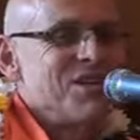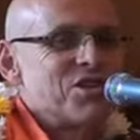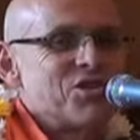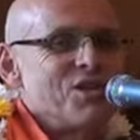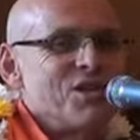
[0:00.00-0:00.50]
is
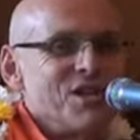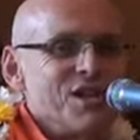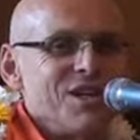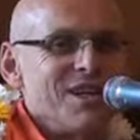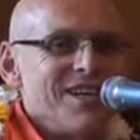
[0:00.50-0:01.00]

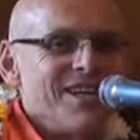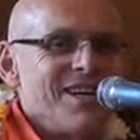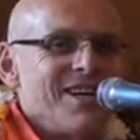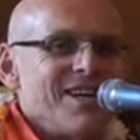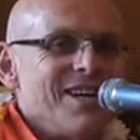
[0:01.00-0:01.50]
certainly
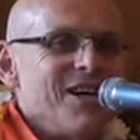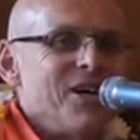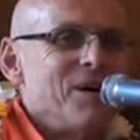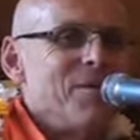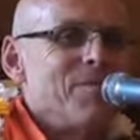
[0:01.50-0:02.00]

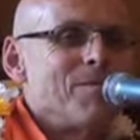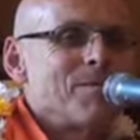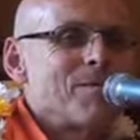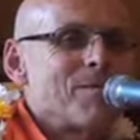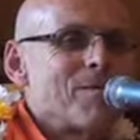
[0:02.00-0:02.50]
um,
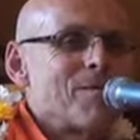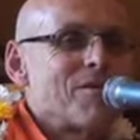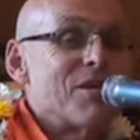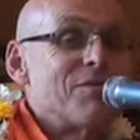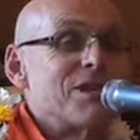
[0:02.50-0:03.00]

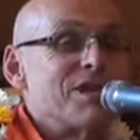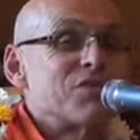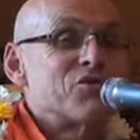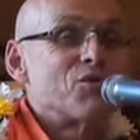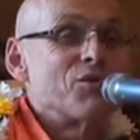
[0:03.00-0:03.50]
something
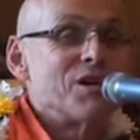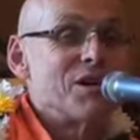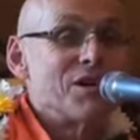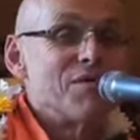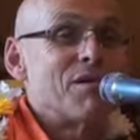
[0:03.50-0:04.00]

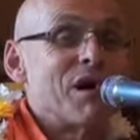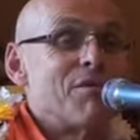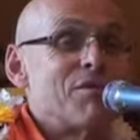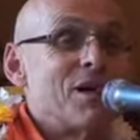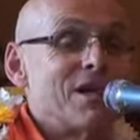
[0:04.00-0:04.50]
extraordinary and
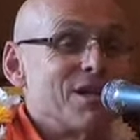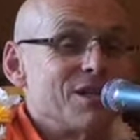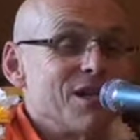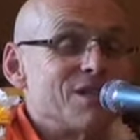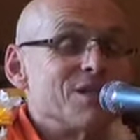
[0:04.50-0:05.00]
Prabhupada
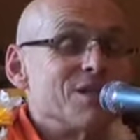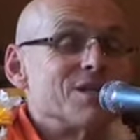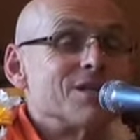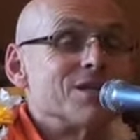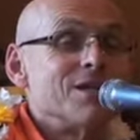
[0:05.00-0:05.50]
recognized
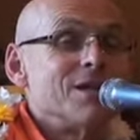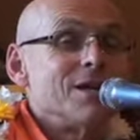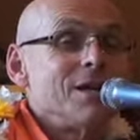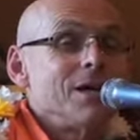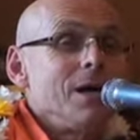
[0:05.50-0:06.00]
it.
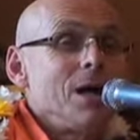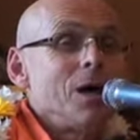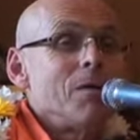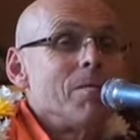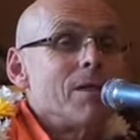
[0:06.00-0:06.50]

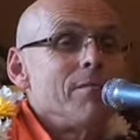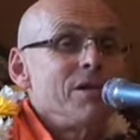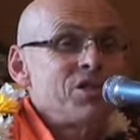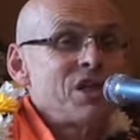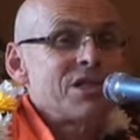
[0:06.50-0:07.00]
Um,
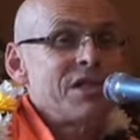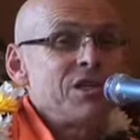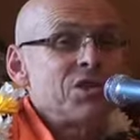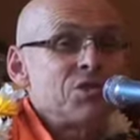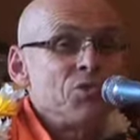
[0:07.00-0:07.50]
but just
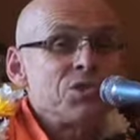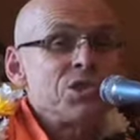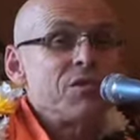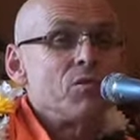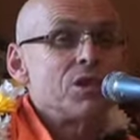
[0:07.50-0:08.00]
as
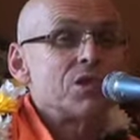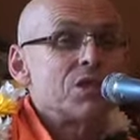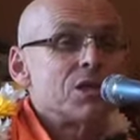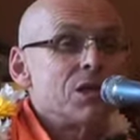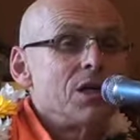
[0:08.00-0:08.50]
Tulsi
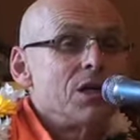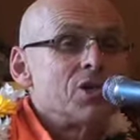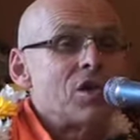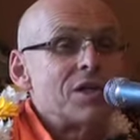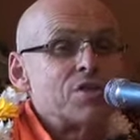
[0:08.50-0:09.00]
was
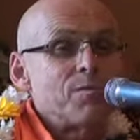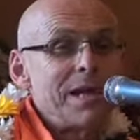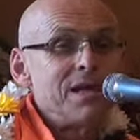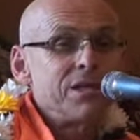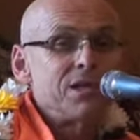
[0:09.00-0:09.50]

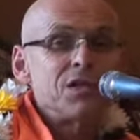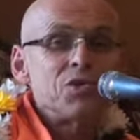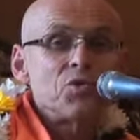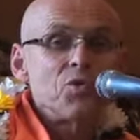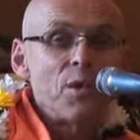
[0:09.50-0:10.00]
transplanted
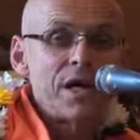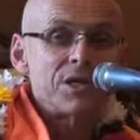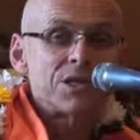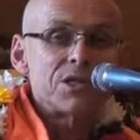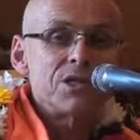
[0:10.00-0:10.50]
into the
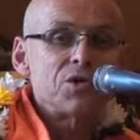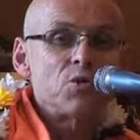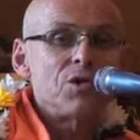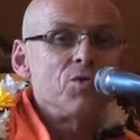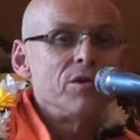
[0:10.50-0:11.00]
West,
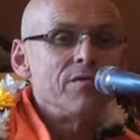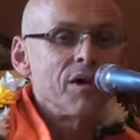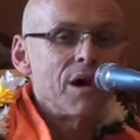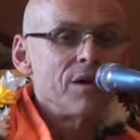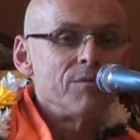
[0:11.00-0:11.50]
into a new
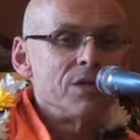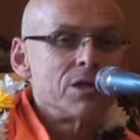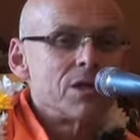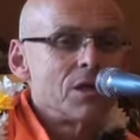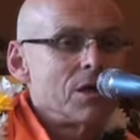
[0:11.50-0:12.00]

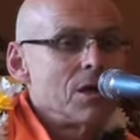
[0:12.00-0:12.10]
environment,